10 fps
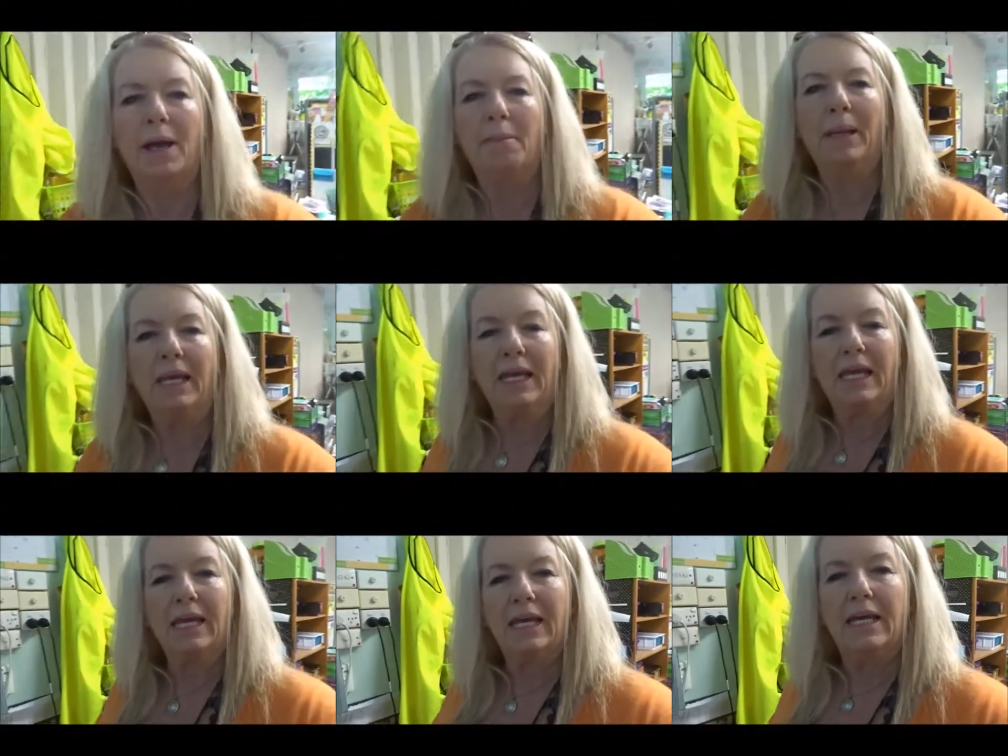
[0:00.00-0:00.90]

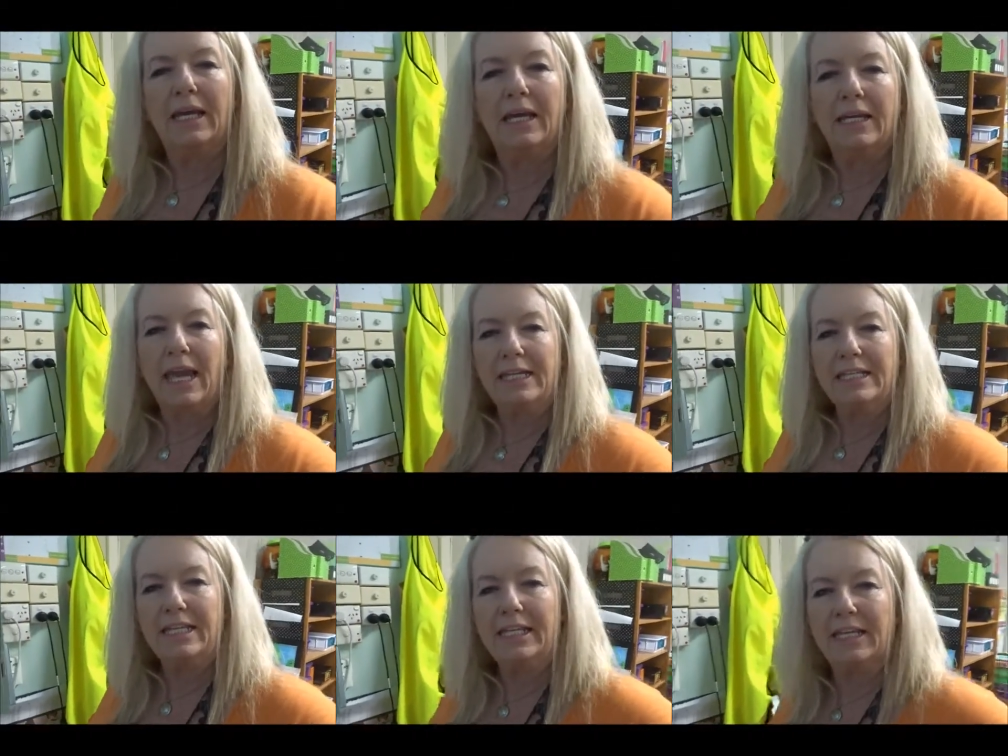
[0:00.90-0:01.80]
meaning
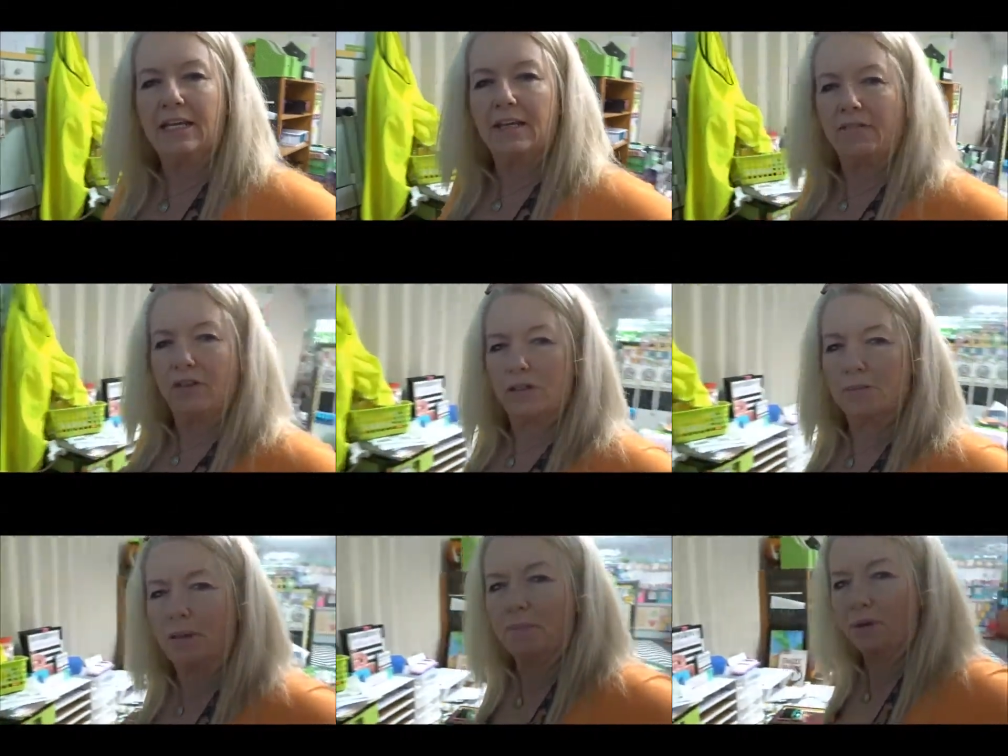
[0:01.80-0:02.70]
canteen for those
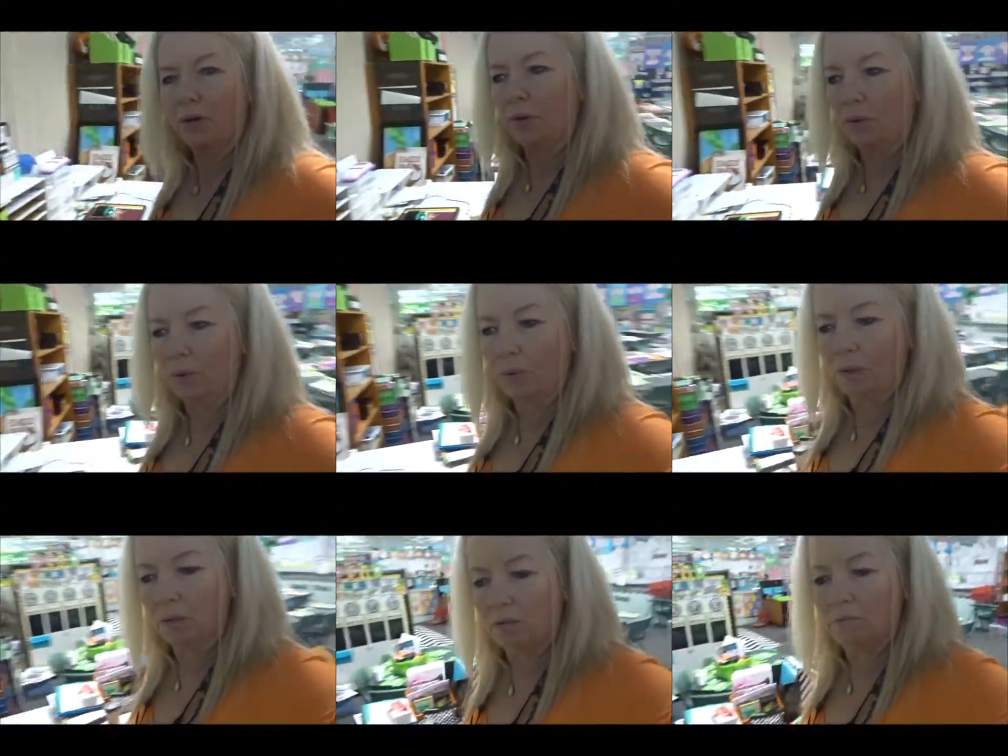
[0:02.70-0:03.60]
people who
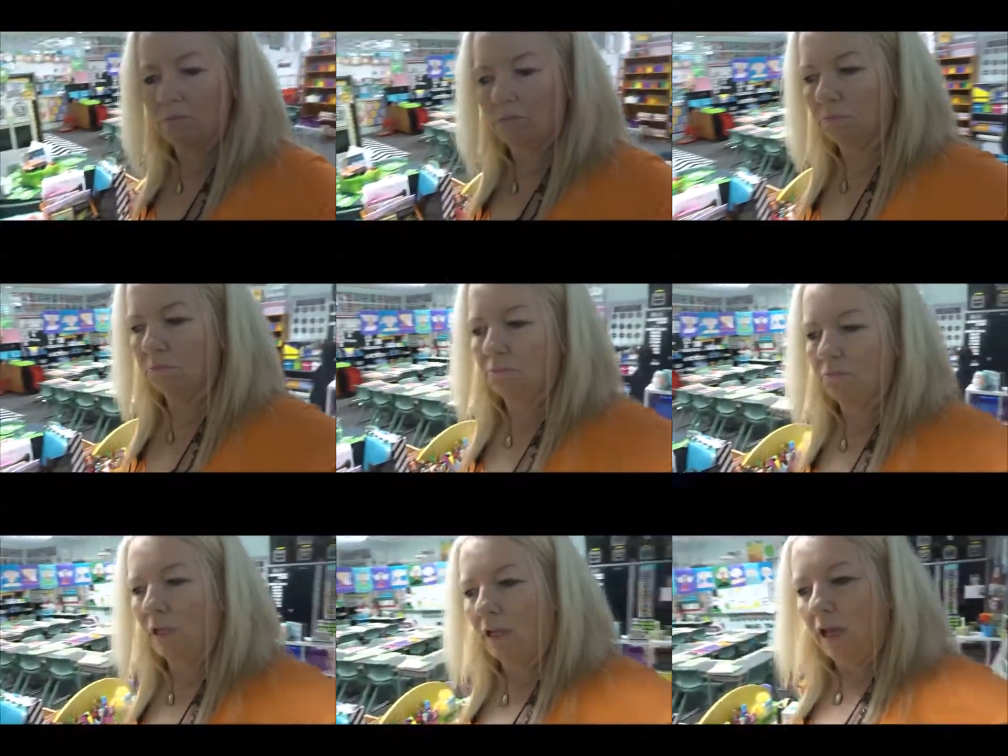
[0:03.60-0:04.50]

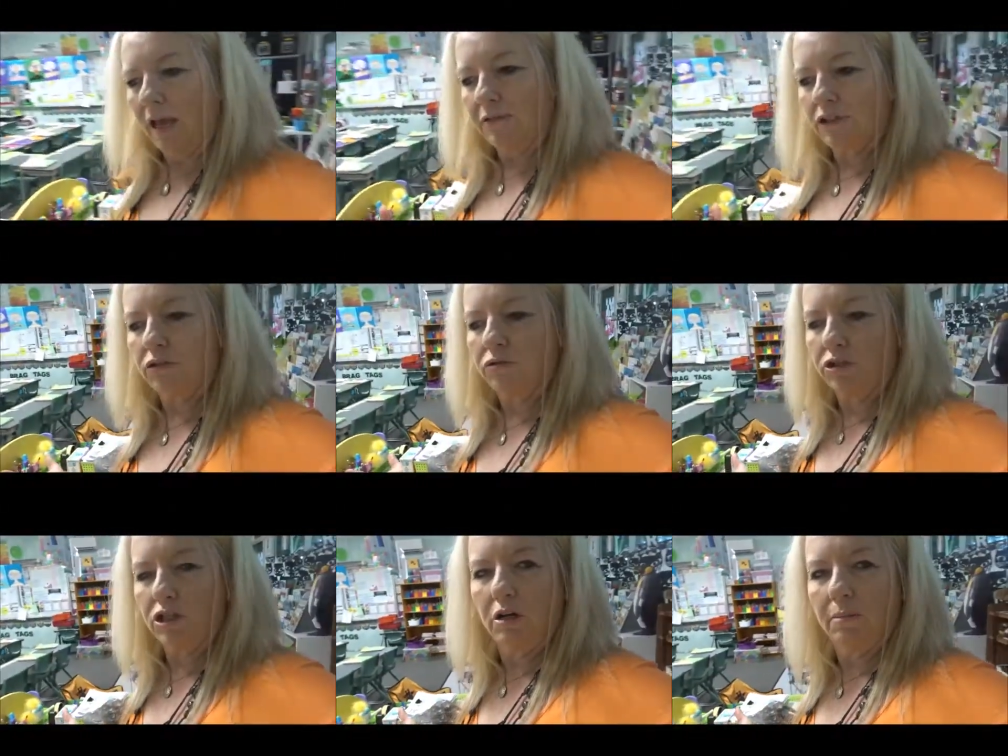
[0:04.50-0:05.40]
have a school
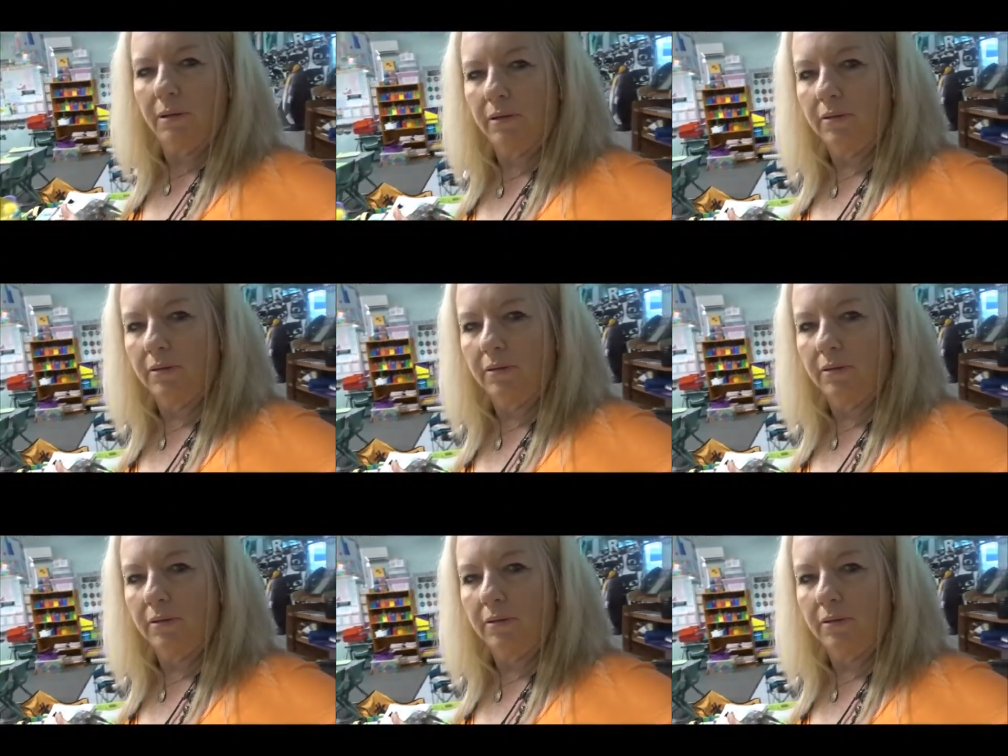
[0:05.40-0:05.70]
shop.